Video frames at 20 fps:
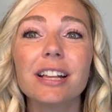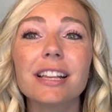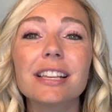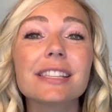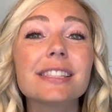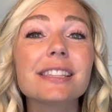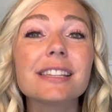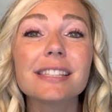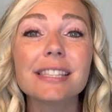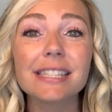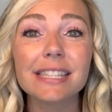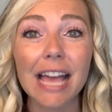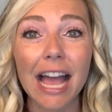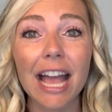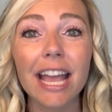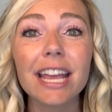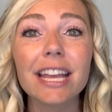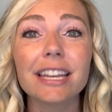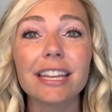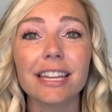
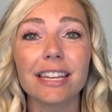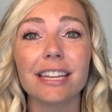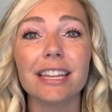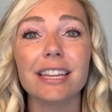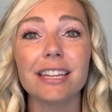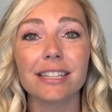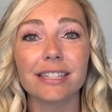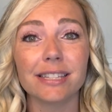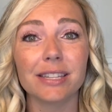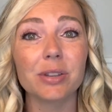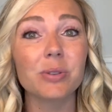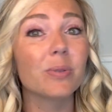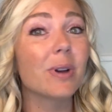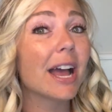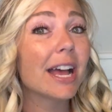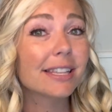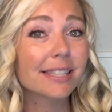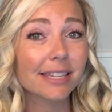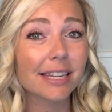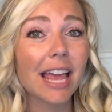Society needs you
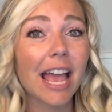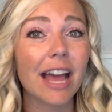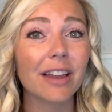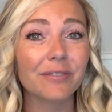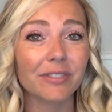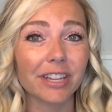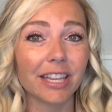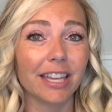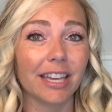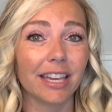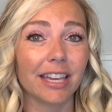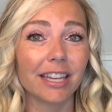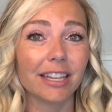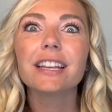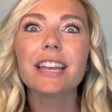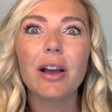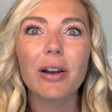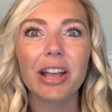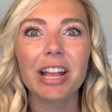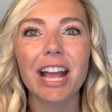as an advocate.
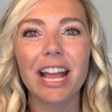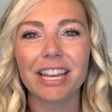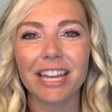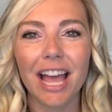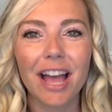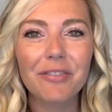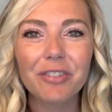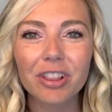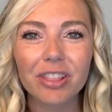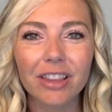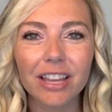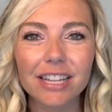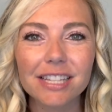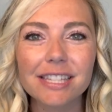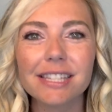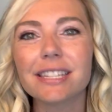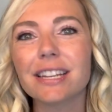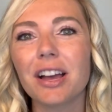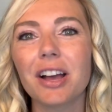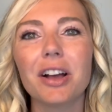Now, I kind of have a
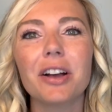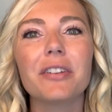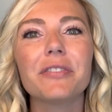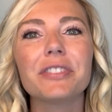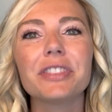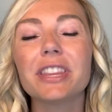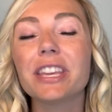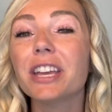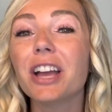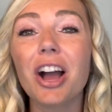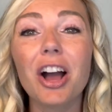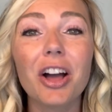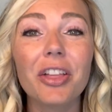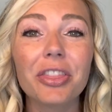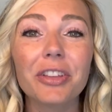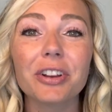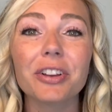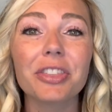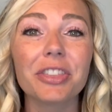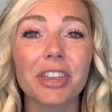list of the
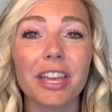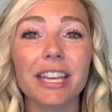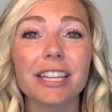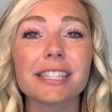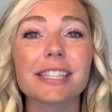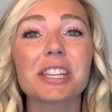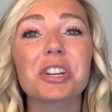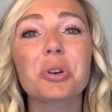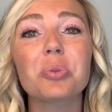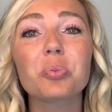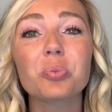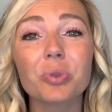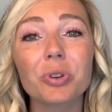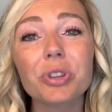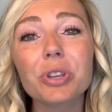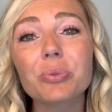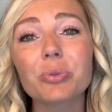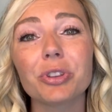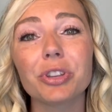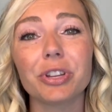other things that are
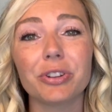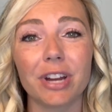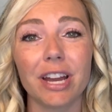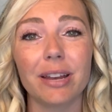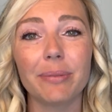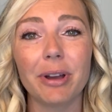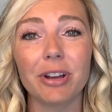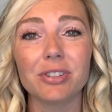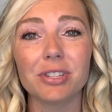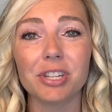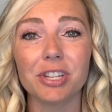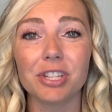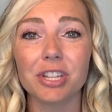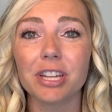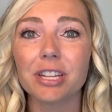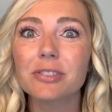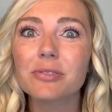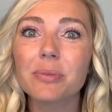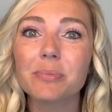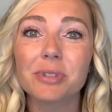really, really great about
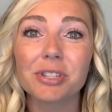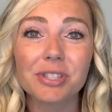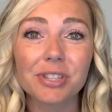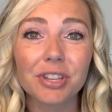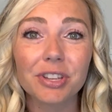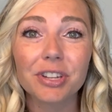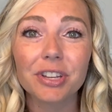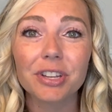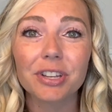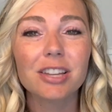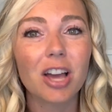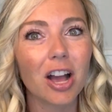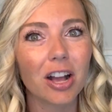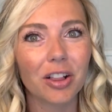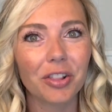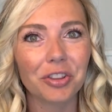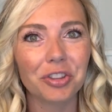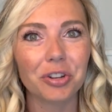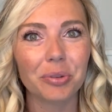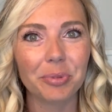teaching, so I'm just gonna talk a
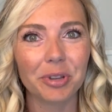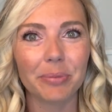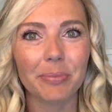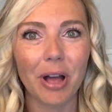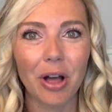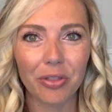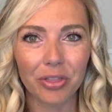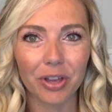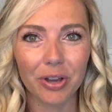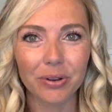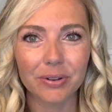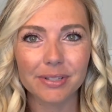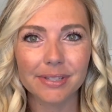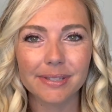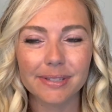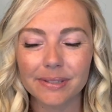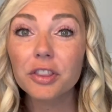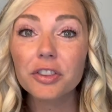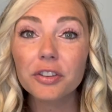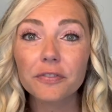little bit about
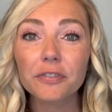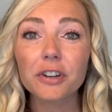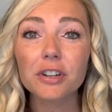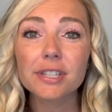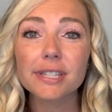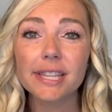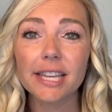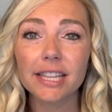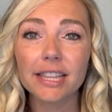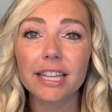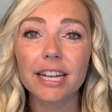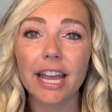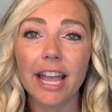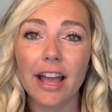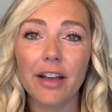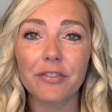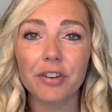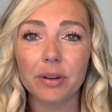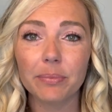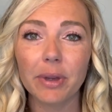those. The first thing that I
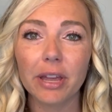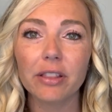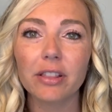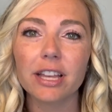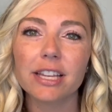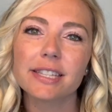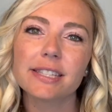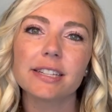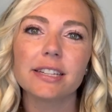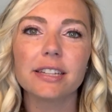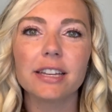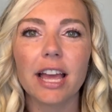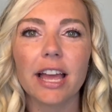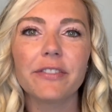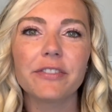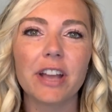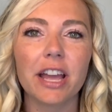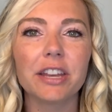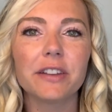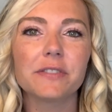have on my list, and
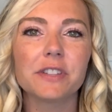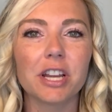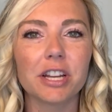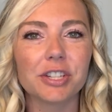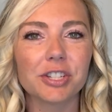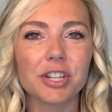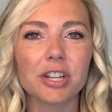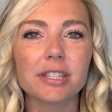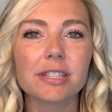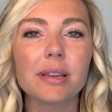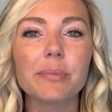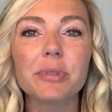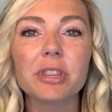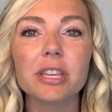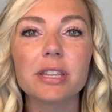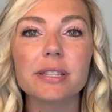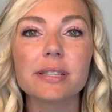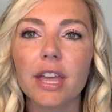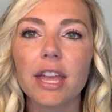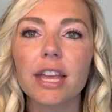I've kind of touched on some of
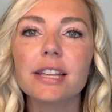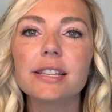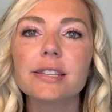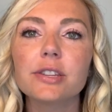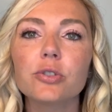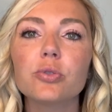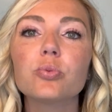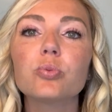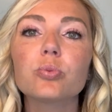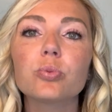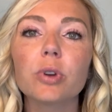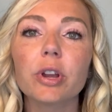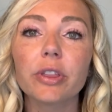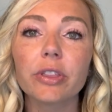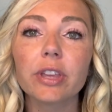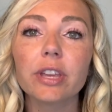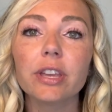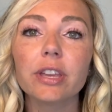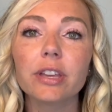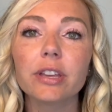these, is you
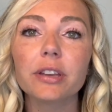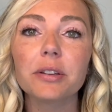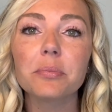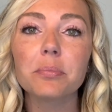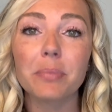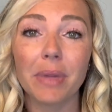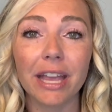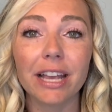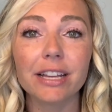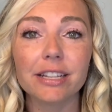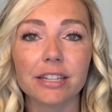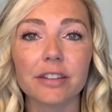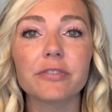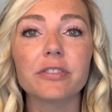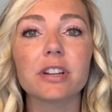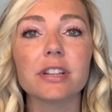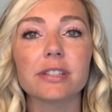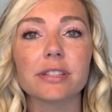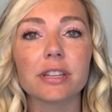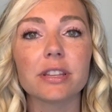really make a
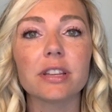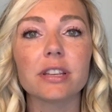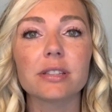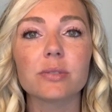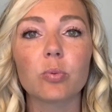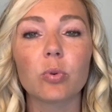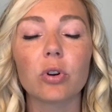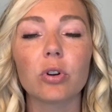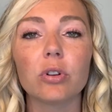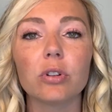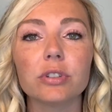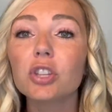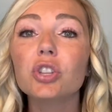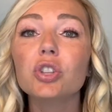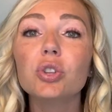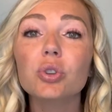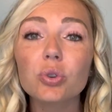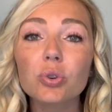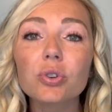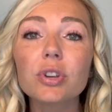difference in this world.
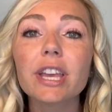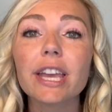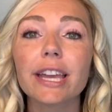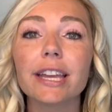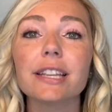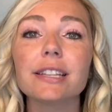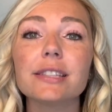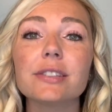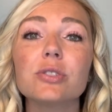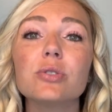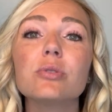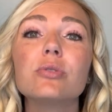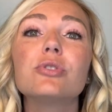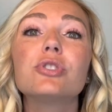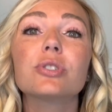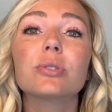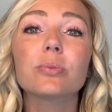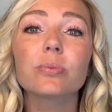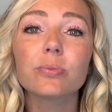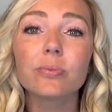You get to
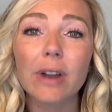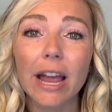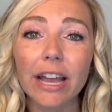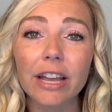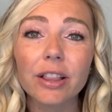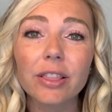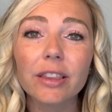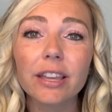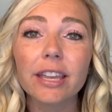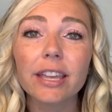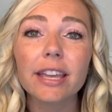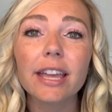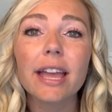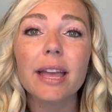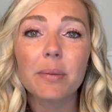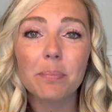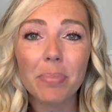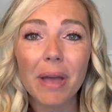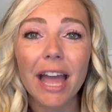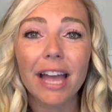directly
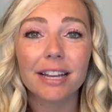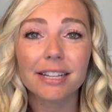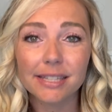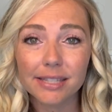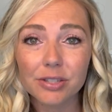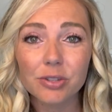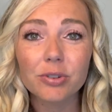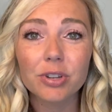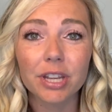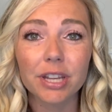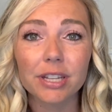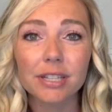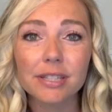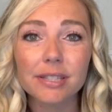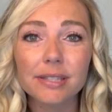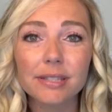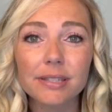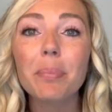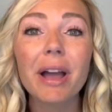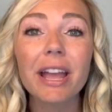impact
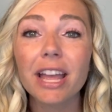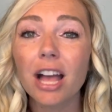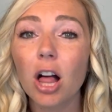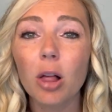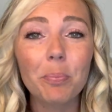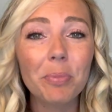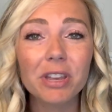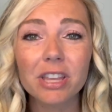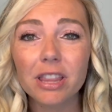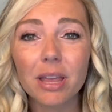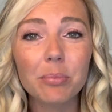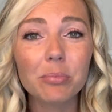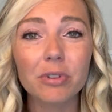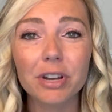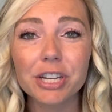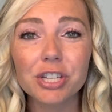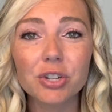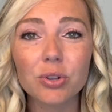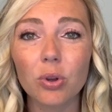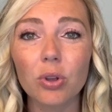students by helping them
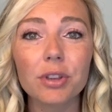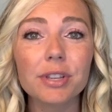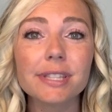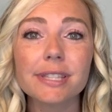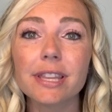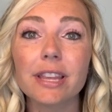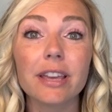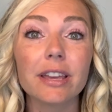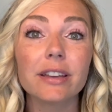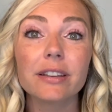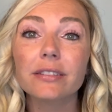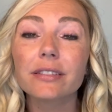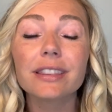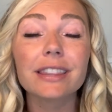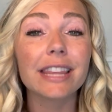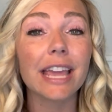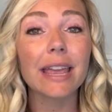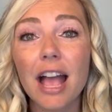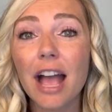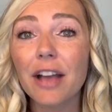reach goals that
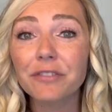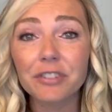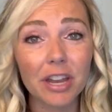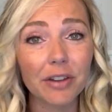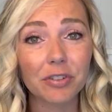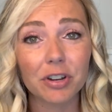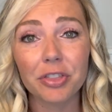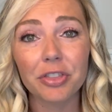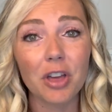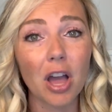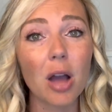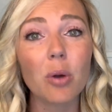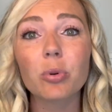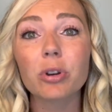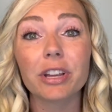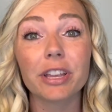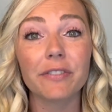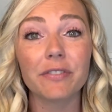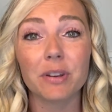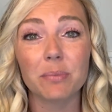they have never thought were
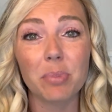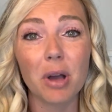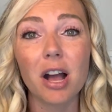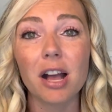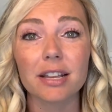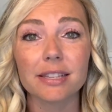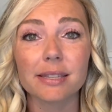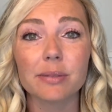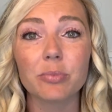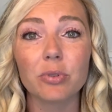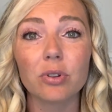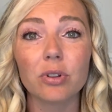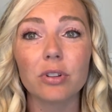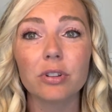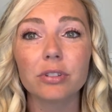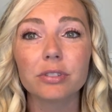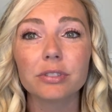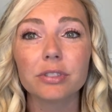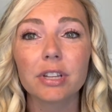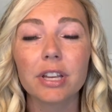even
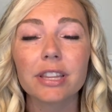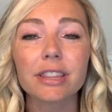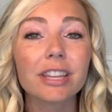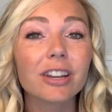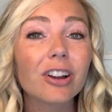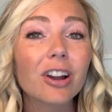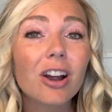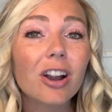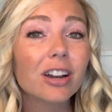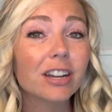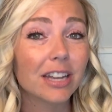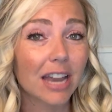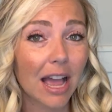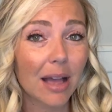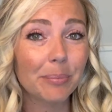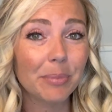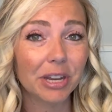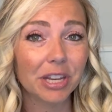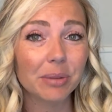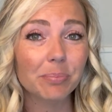possible. There are
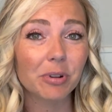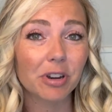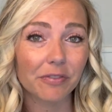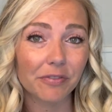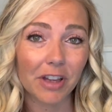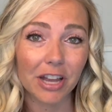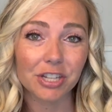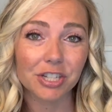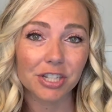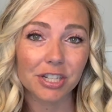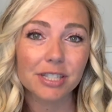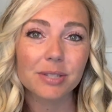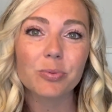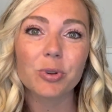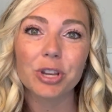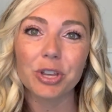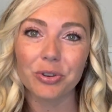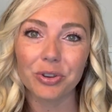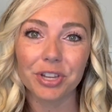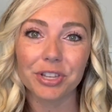not many professions where
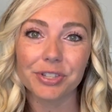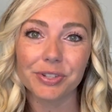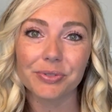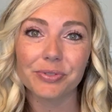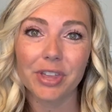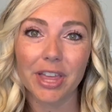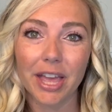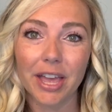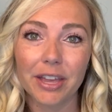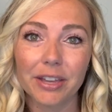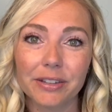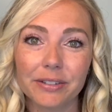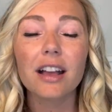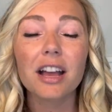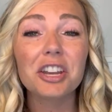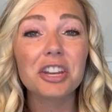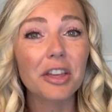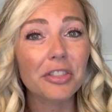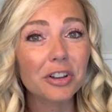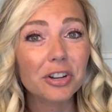you can do that.
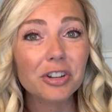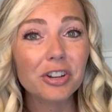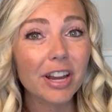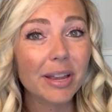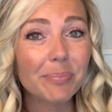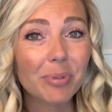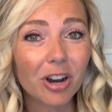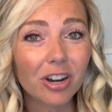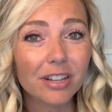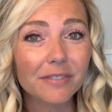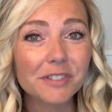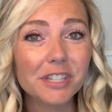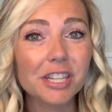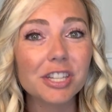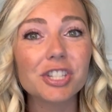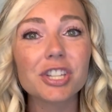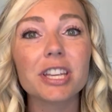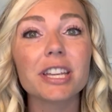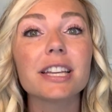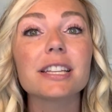Another great part of
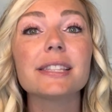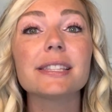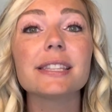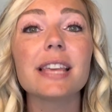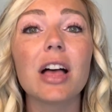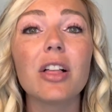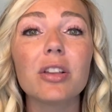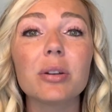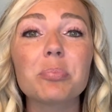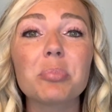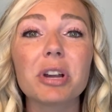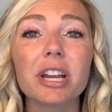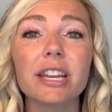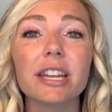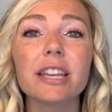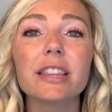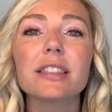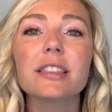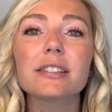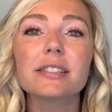teaching is
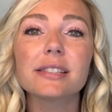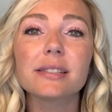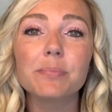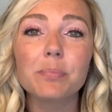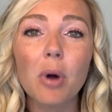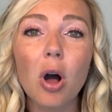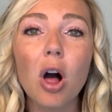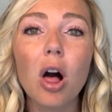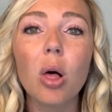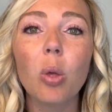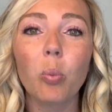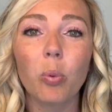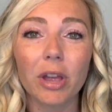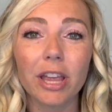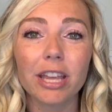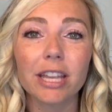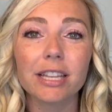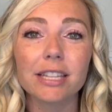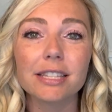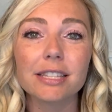celebrating the small
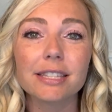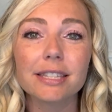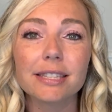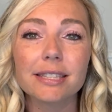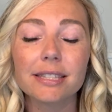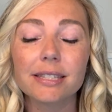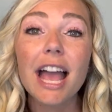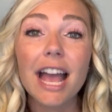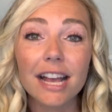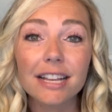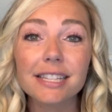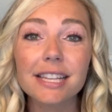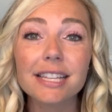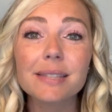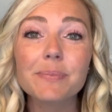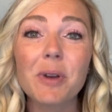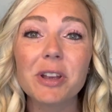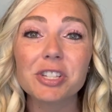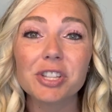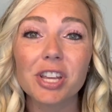wins. As a
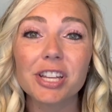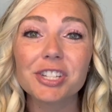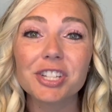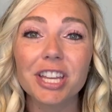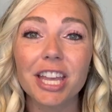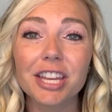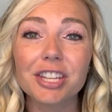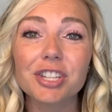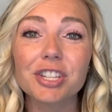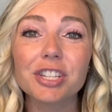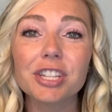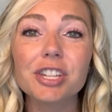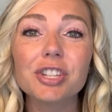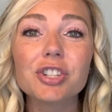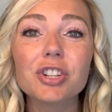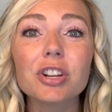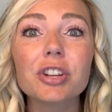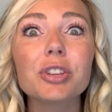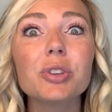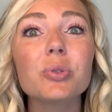special education
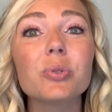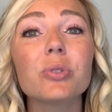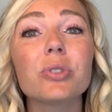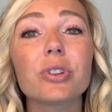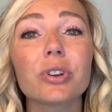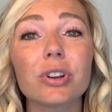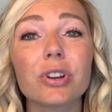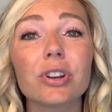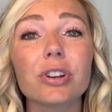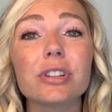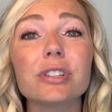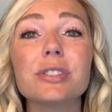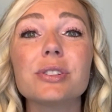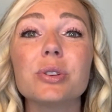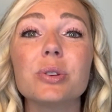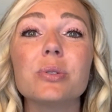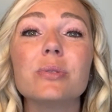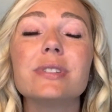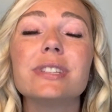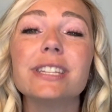teacher, you learn
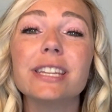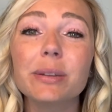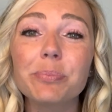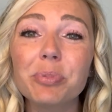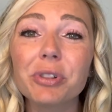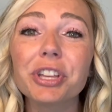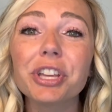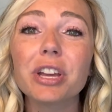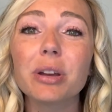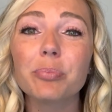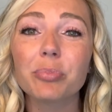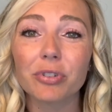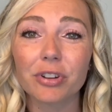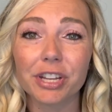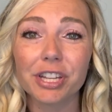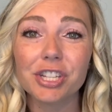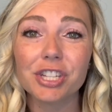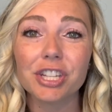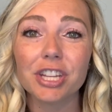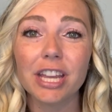to deeply
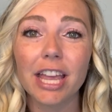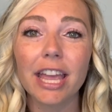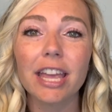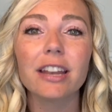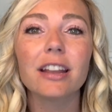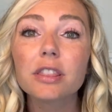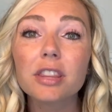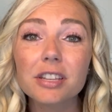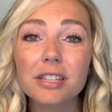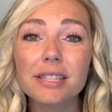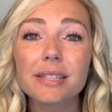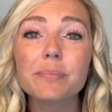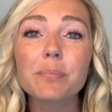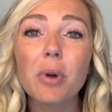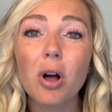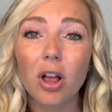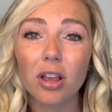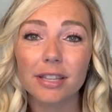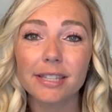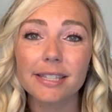appreciate the
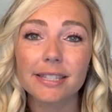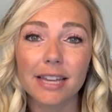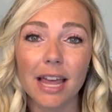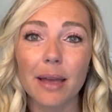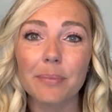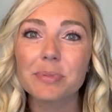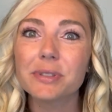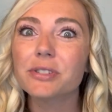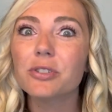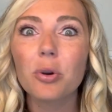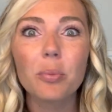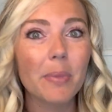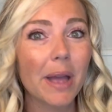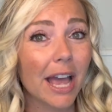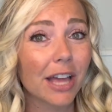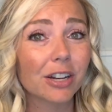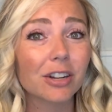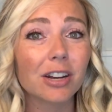small steps, no matter